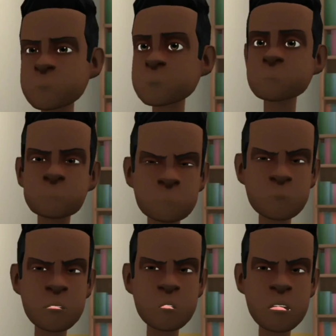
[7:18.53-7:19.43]

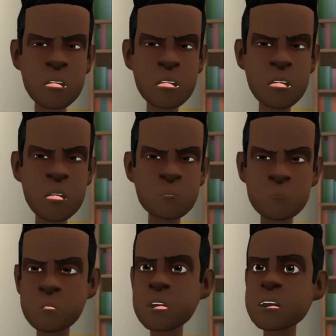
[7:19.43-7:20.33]
Um, what is
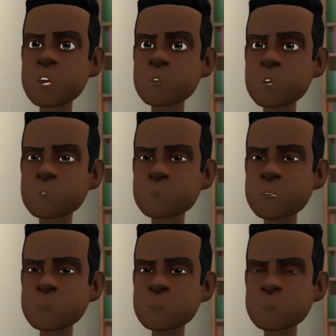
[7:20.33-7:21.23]
going on there?
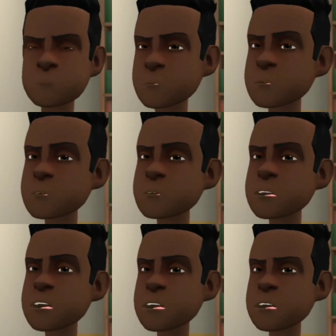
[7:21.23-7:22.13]
Hmm, it
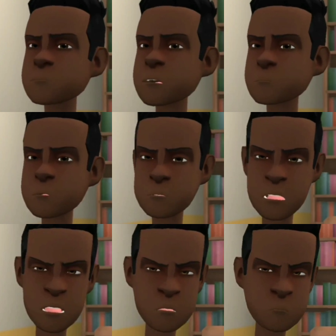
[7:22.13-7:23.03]
looks like they're talking about
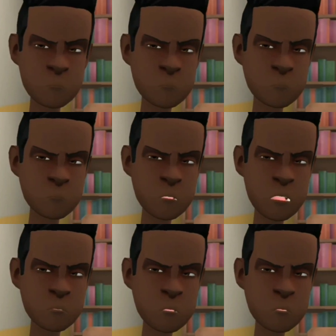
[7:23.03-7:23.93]
crushes.
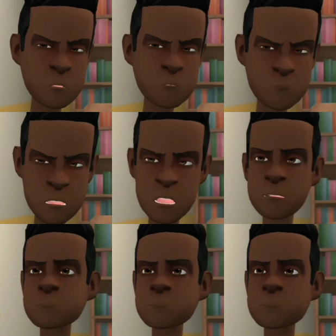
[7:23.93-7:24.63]
But what did I say?